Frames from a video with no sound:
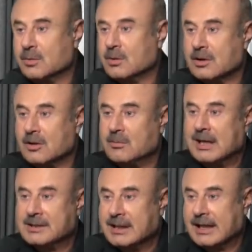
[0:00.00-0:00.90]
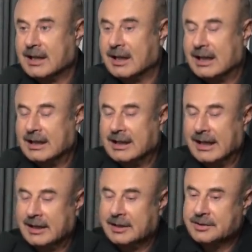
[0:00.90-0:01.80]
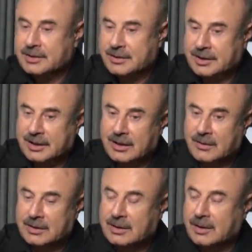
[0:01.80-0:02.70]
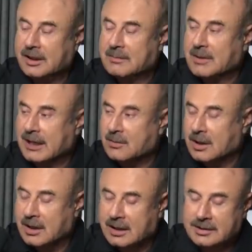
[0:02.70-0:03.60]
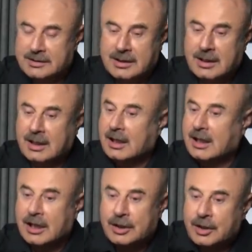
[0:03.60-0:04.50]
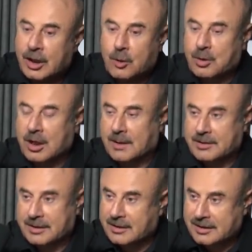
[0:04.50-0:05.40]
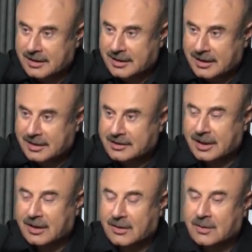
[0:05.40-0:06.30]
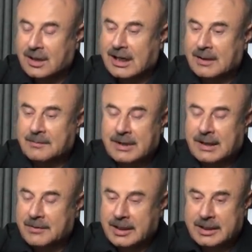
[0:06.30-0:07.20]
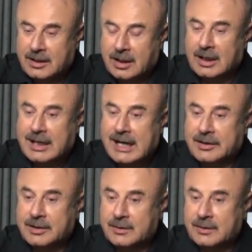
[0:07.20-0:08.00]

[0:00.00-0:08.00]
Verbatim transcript: over the world by satellite and in studio, including Mike Wallace no prompter. So I'm I'm thinking all I got to